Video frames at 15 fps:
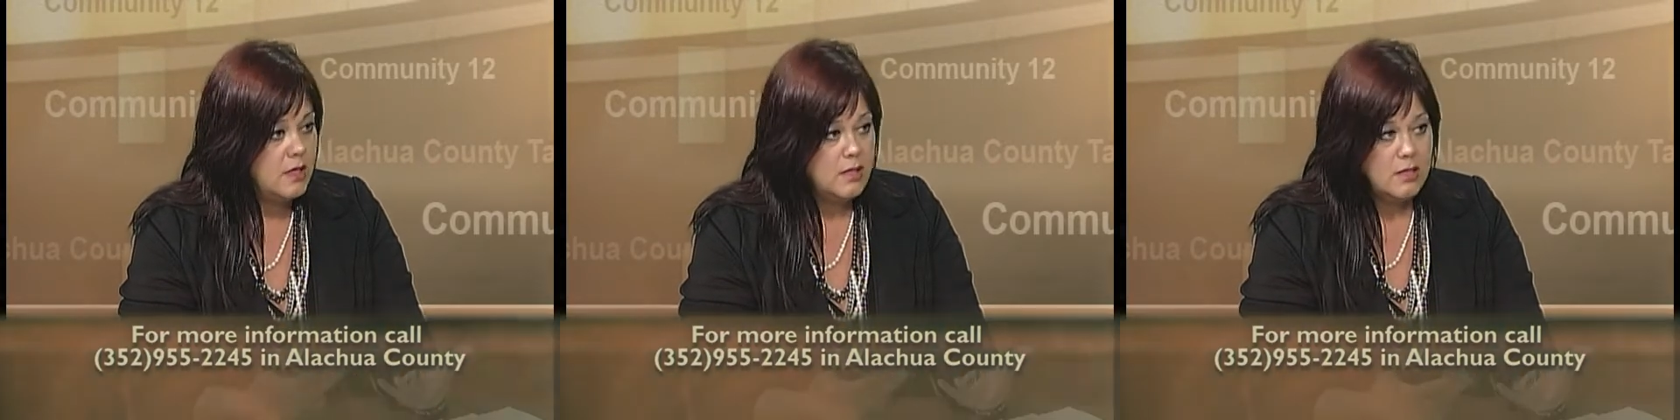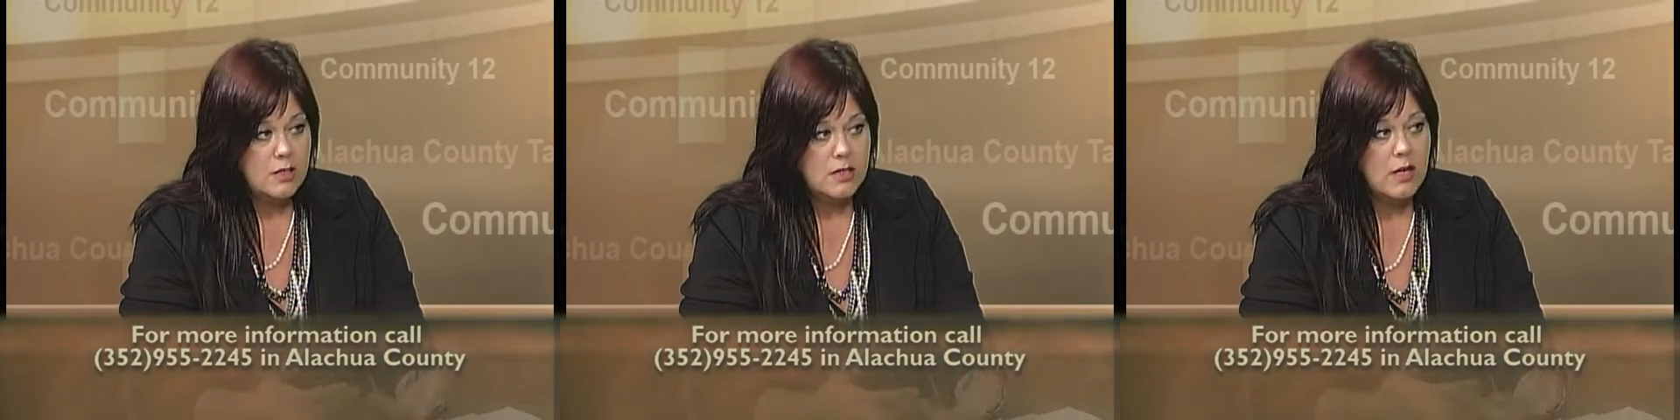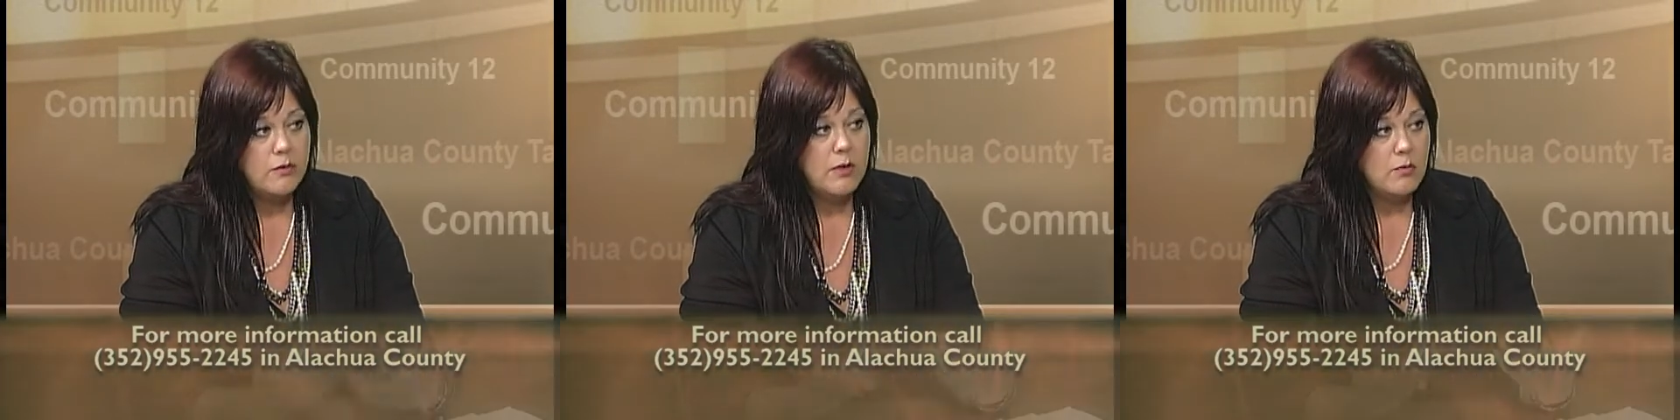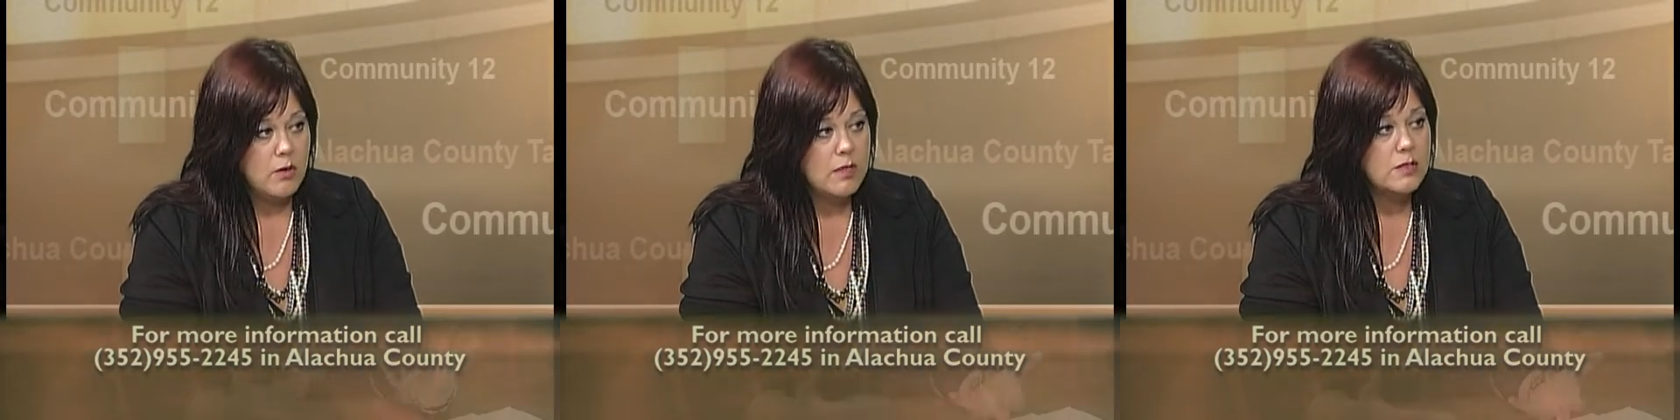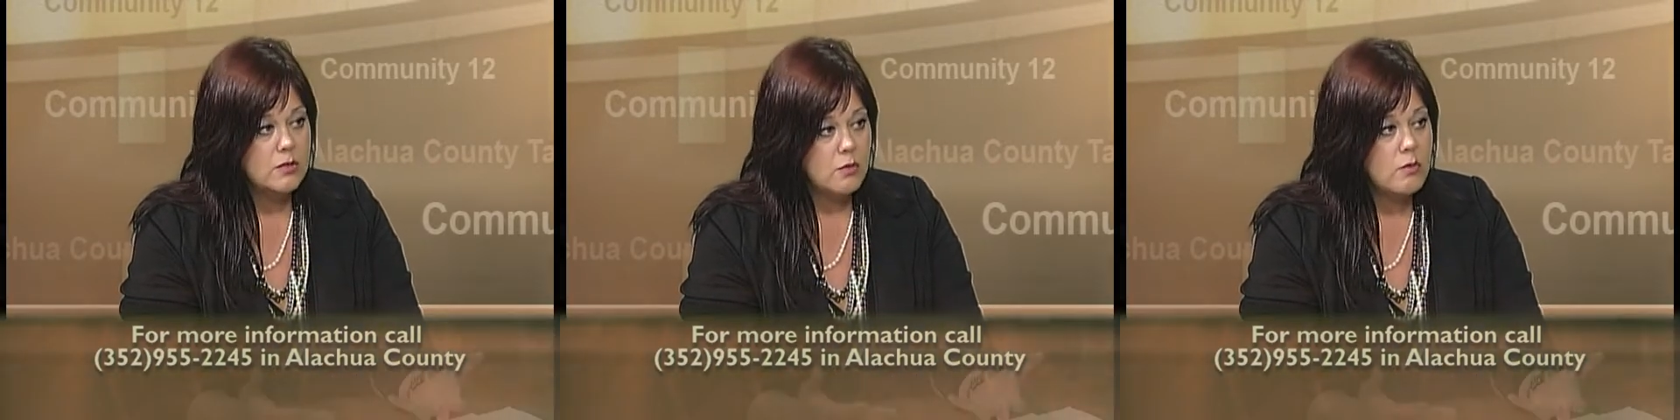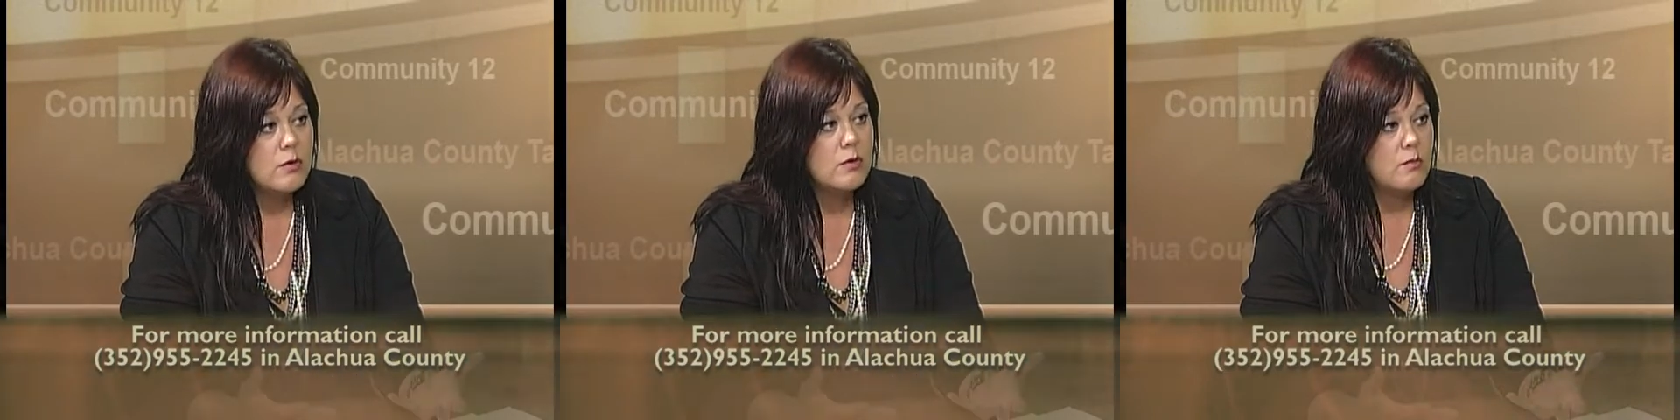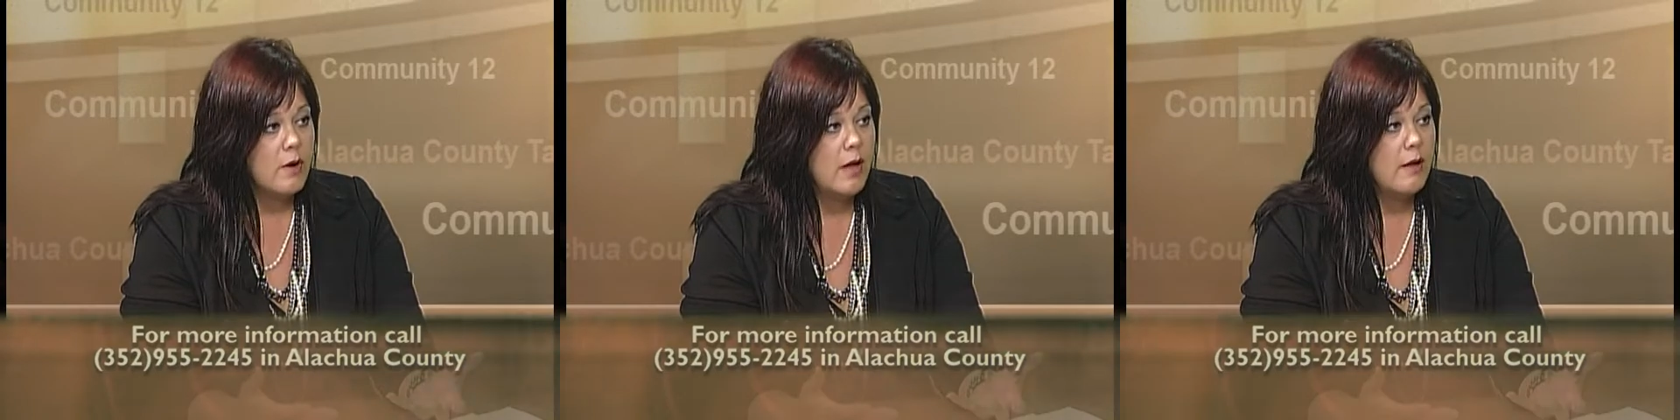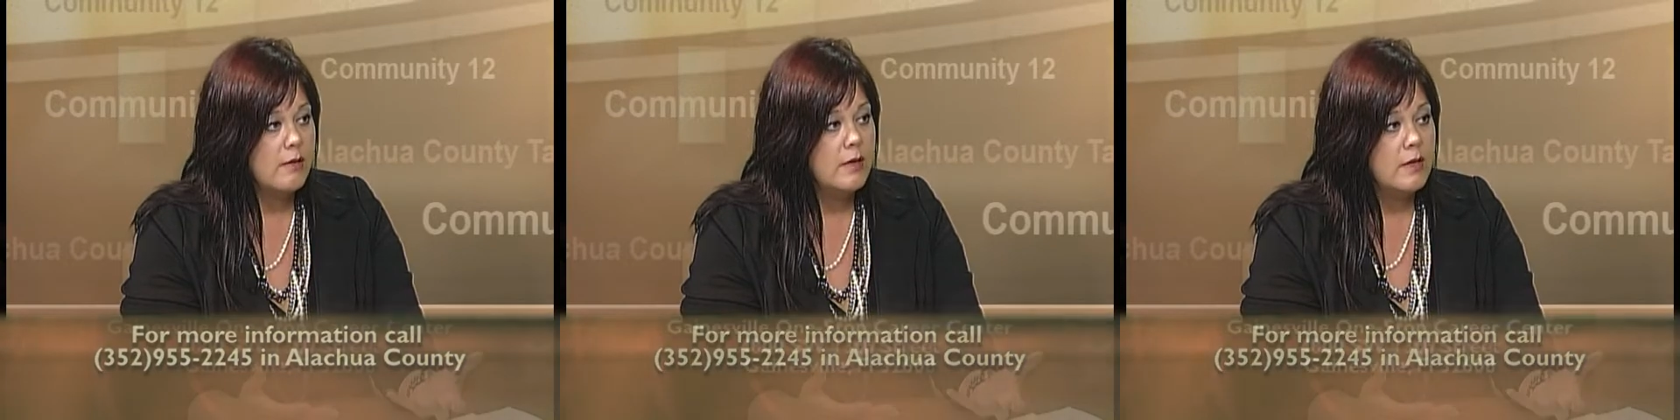definitely want to score
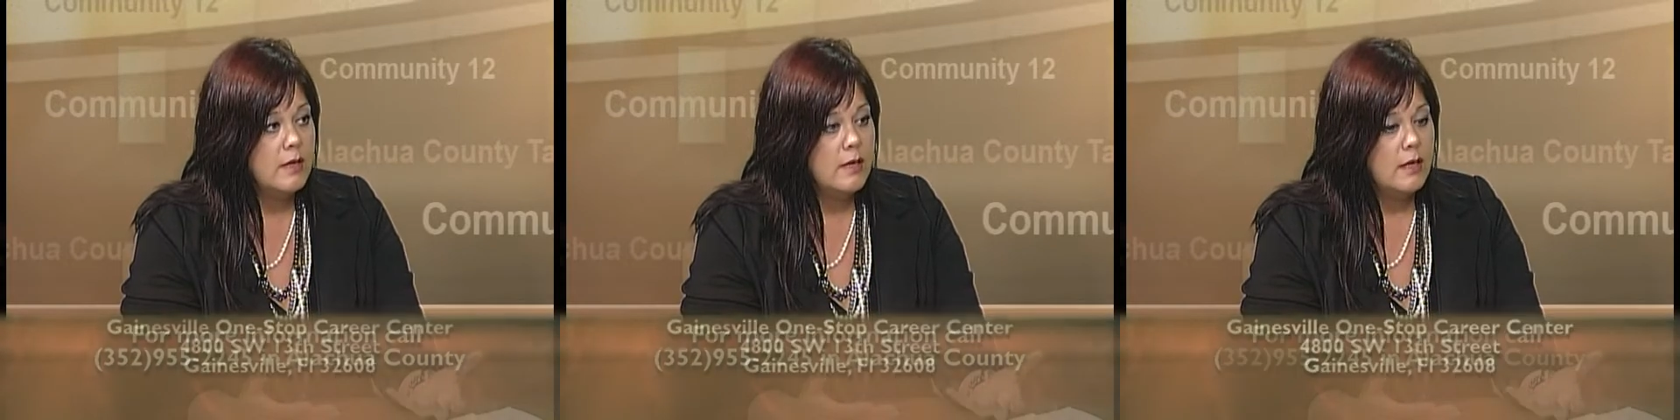well,